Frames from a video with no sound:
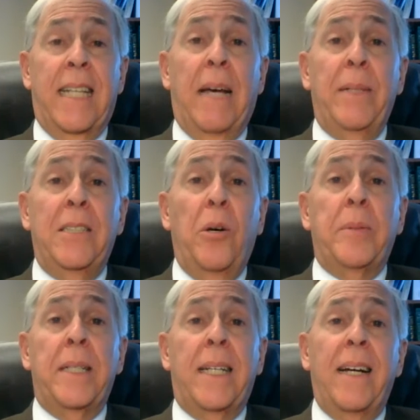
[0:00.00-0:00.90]
does that mean
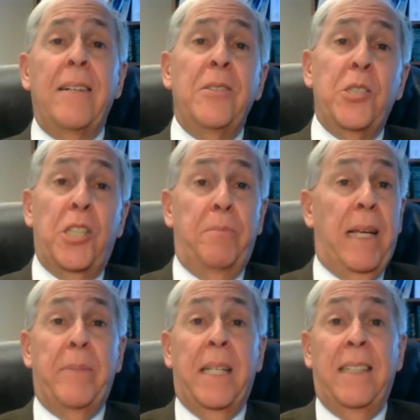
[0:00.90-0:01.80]
nobody cares? It
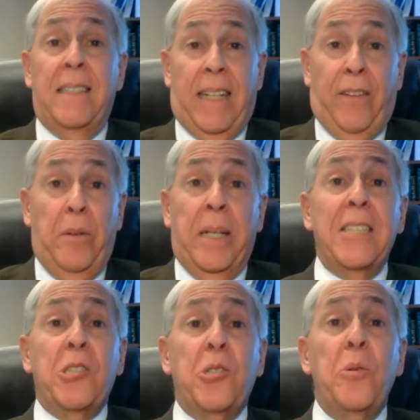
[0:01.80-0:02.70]
may be that
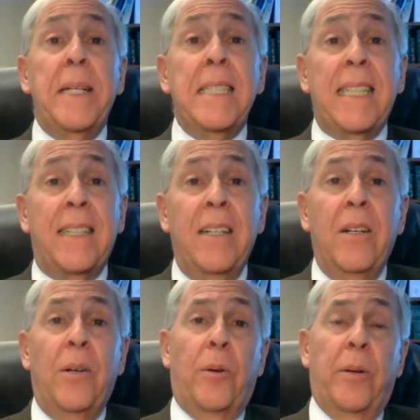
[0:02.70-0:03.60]
everybody's too busy,
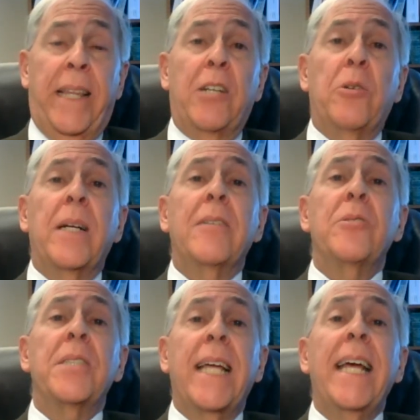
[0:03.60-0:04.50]
or they don't
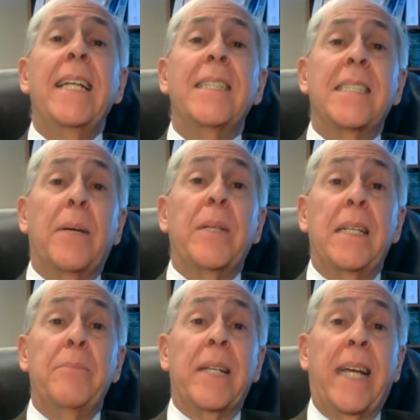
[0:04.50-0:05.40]
understand some of
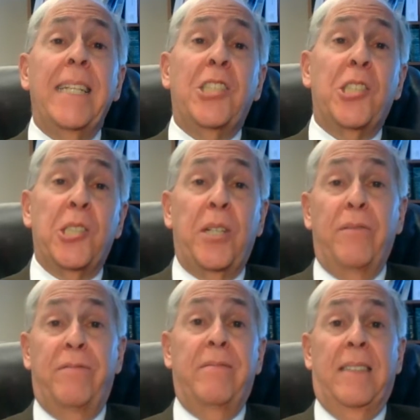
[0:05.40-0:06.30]
the implications
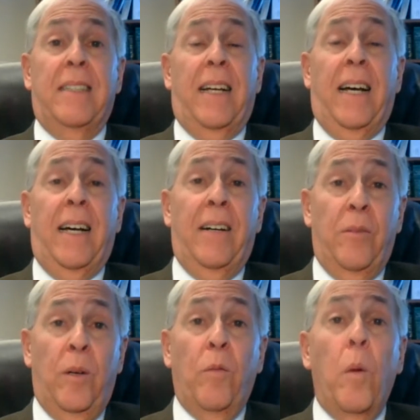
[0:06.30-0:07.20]
of
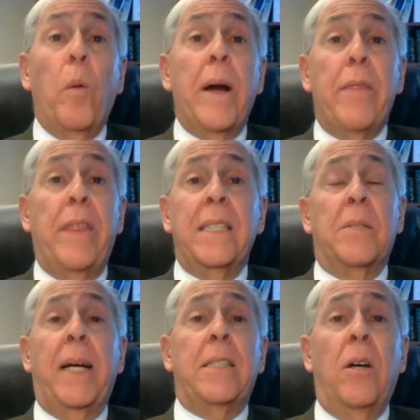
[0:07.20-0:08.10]
where
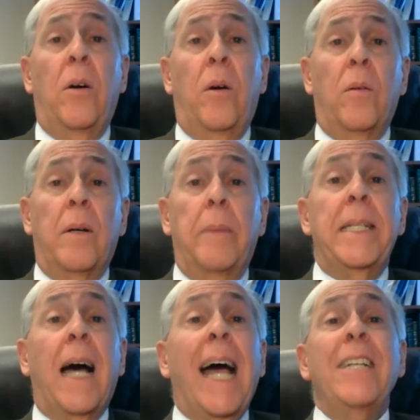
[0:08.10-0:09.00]
things might go. I
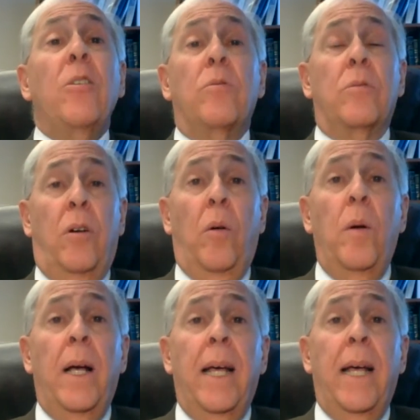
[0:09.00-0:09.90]
mean, I don't
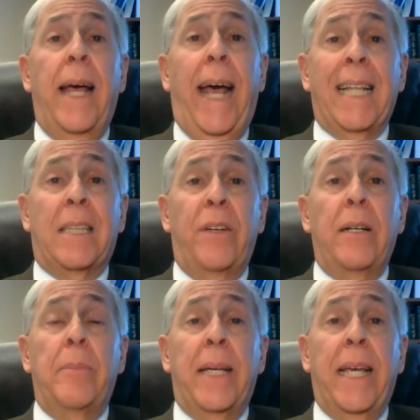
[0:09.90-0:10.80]
know at the
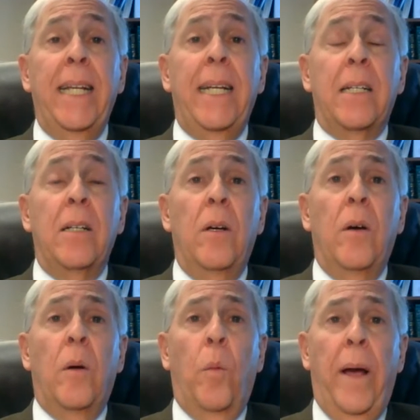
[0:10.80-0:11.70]
very beginning
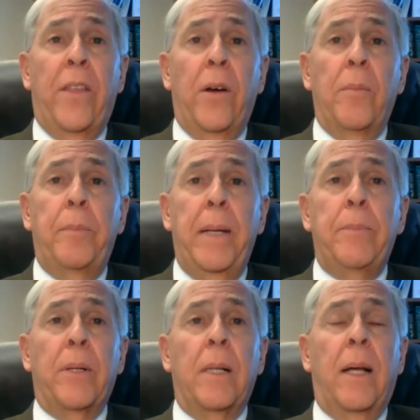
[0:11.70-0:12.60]
whether
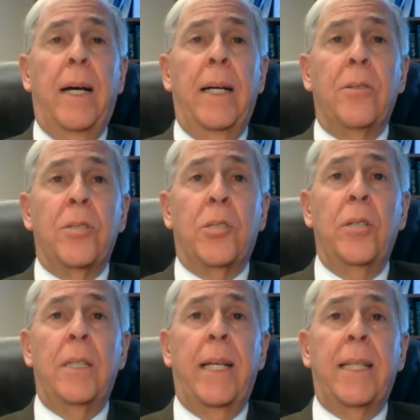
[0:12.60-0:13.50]
people
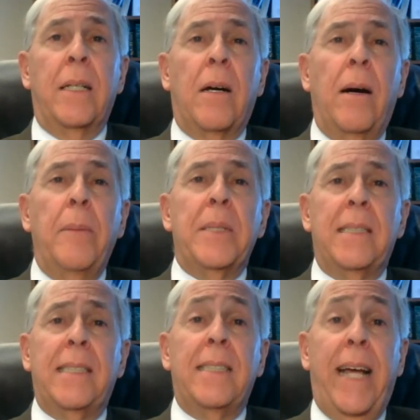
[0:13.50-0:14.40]
understood that the
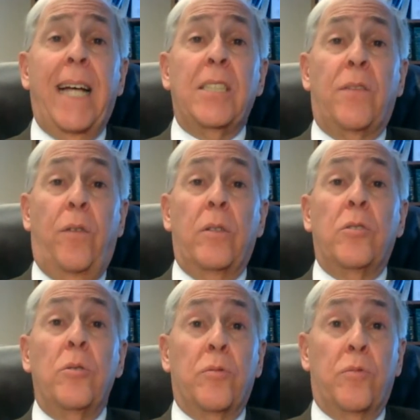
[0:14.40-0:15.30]
competency task
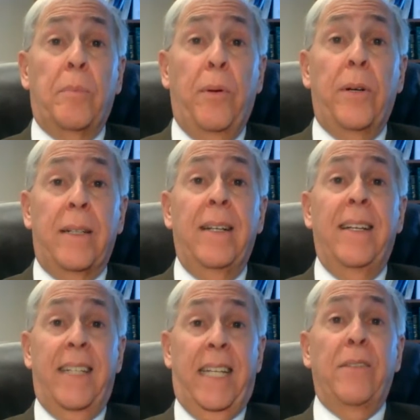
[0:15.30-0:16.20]
force, whose report
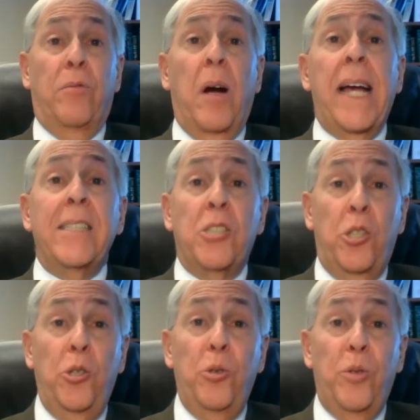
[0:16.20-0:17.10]
gave rise
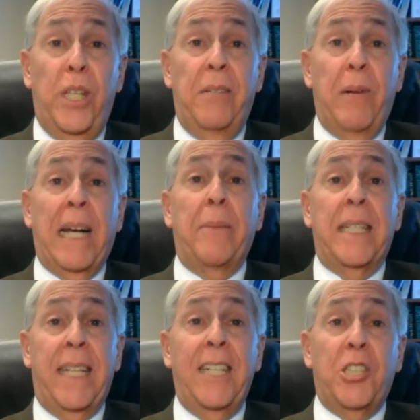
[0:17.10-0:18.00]
to the
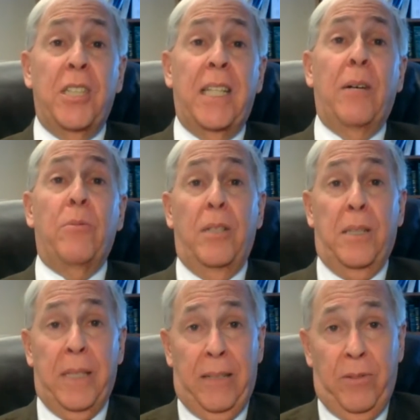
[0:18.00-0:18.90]
recommendation that
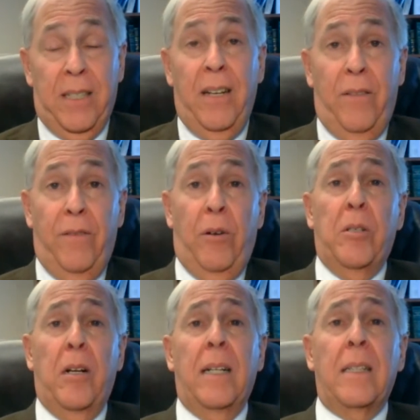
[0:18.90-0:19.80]
ultimately was
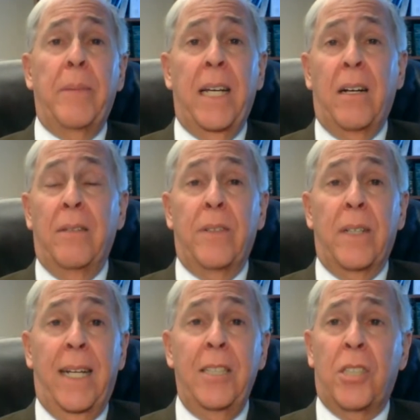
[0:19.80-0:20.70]
voted on at the May
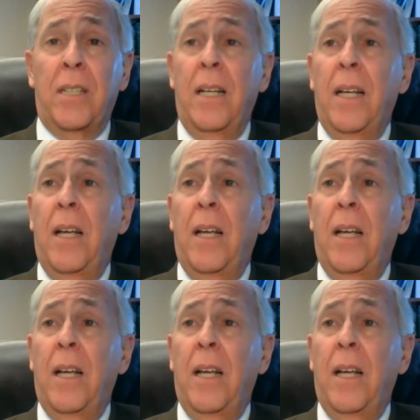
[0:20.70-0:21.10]
convocation,